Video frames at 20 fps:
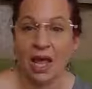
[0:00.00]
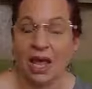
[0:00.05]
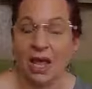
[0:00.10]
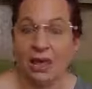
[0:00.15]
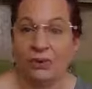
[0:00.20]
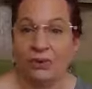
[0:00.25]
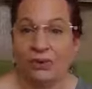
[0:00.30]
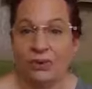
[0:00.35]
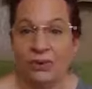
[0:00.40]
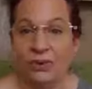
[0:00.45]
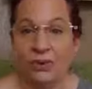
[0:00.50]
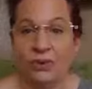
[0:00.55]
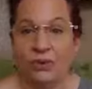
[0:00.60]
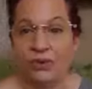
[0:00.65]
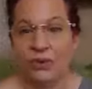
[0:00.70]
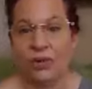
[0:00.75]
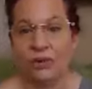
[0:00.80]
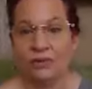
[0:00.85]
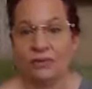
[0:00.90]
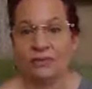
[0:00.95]
i don't
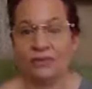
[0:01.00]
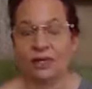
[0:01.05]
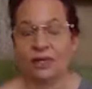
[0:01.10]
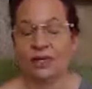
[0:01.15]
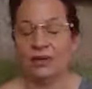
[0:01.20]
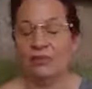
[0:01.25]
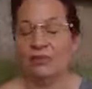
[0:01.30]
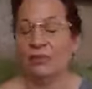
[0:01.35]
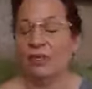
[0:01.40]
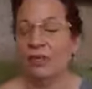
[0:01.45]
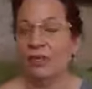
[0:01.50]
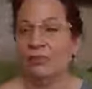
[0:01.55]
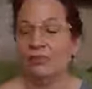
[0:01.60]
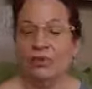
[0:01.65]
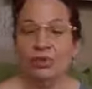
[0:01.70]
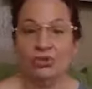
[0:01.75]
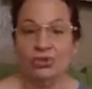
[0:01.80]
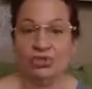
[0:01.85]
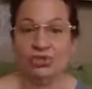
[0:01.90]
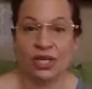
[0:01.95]
know if um,
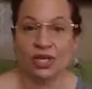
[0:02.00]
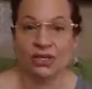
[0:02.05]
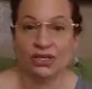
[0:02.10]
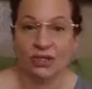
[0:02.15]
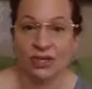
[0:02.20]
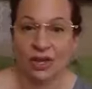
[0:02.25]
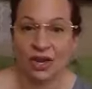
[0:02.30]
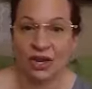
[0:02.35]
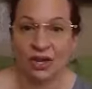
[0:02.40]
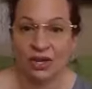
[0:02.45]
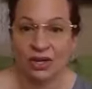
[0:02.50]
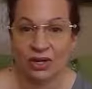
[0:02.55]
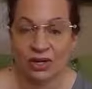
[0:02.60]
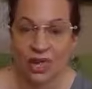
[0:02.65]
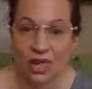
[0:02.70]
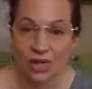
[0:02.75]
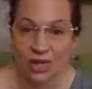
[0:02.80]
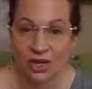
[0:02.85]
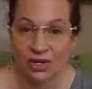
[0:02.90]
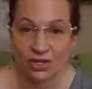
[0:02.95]
milkshakes are
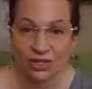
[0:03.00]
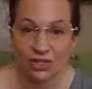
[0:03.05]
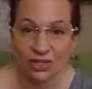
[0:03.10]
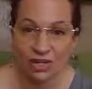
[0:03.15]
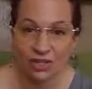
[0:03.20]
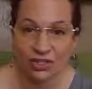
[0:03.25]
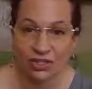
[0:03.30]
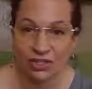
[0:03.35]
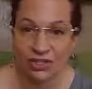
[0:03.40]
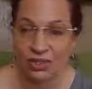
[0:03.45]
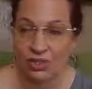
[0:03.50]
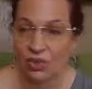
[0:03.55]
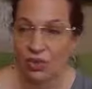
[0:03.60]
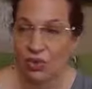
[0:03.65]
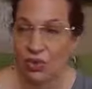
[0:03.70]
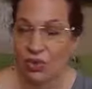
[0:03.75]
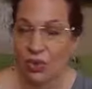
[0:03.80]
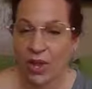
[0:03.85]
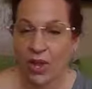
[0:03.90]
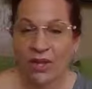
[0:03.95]
that connotation in
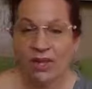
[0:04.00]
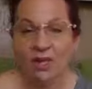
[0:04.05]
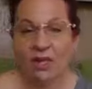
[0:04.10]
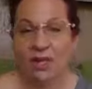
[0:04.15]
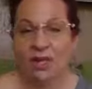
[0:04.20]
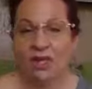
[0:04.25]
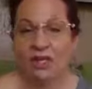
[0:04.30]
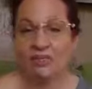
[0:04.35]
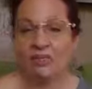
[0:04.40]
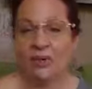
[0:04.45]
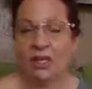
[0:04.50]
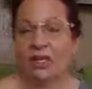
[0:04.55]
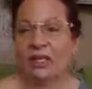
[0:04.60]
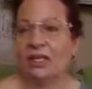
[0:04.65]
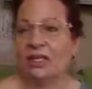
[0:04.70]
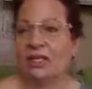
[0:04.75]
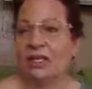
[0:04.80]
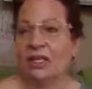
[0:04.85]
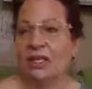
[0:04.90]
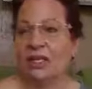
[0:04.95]
norway
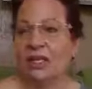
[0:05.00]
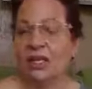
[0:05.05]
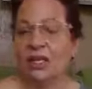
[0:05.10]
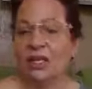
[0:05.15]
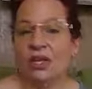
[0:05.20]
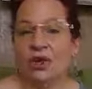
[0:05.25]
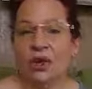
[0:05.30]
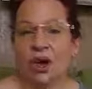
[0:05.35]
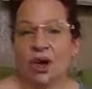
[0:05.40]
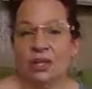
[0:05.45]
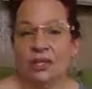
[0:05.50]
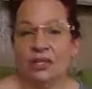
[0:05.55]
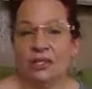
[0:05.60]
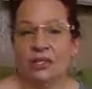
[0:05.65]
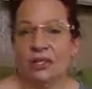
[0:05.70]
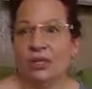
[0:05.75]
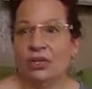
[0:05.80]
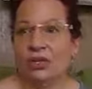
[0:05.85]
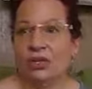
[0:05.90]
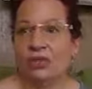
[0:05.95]
but you know i
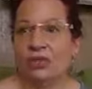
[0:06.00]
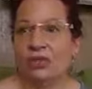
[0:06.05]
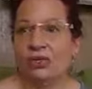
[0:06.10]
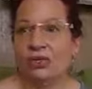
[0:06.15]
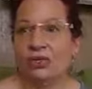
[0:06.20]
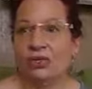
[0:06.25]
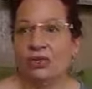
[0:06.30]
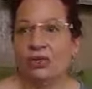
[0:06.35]
just think you're